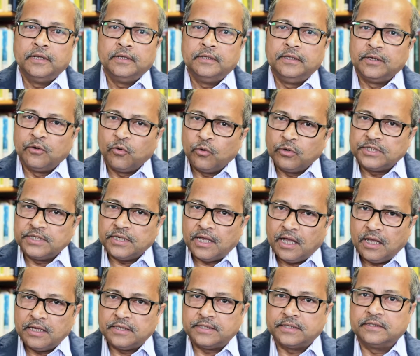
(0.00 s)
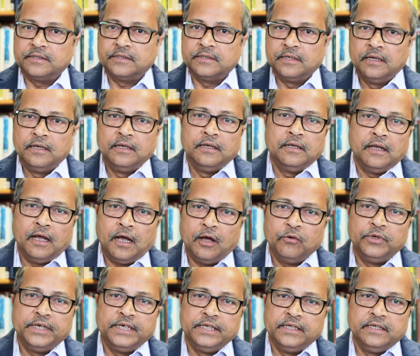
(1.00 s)
The course asks, how
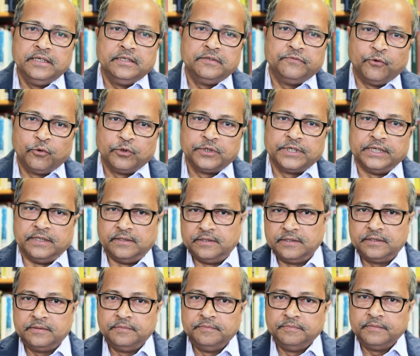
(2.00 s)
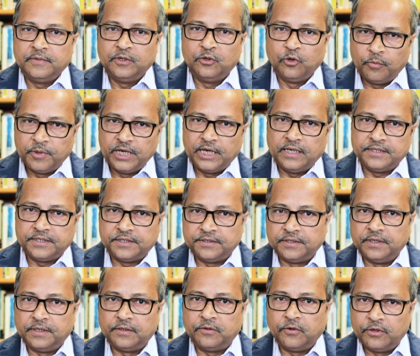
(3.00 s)
did these forces,
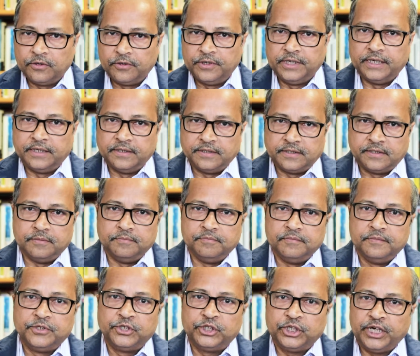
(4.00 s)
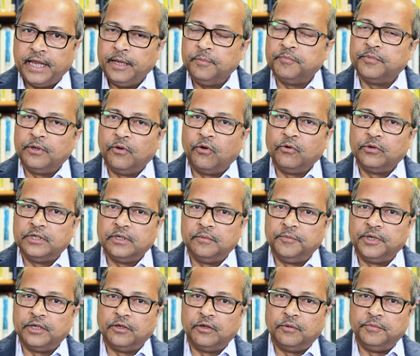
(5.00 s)
globalization and colonialism, shape long-term
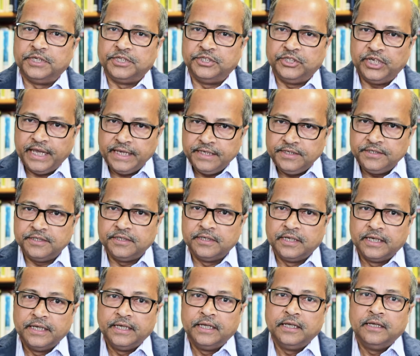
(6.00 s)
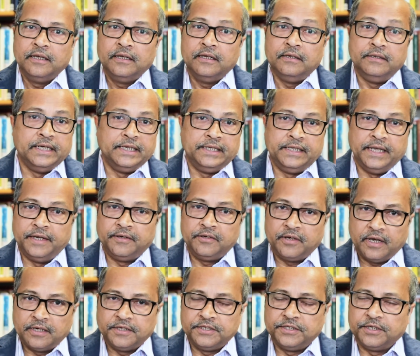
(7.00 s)
economic change? Did they
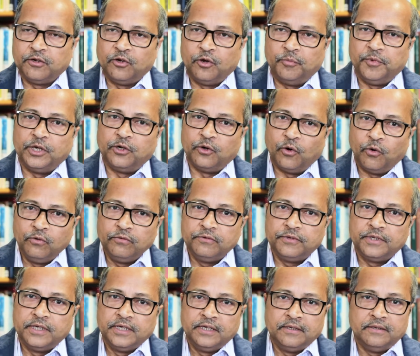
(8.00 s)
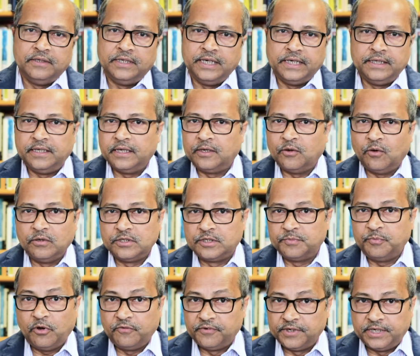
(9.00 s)
encourage economic growth? Did they cause
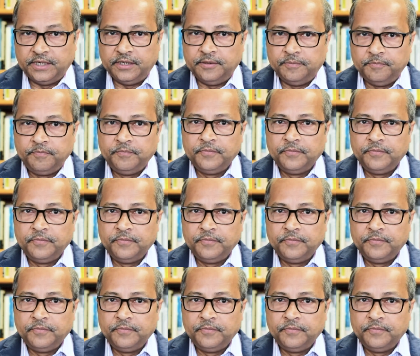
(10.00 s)
poverty?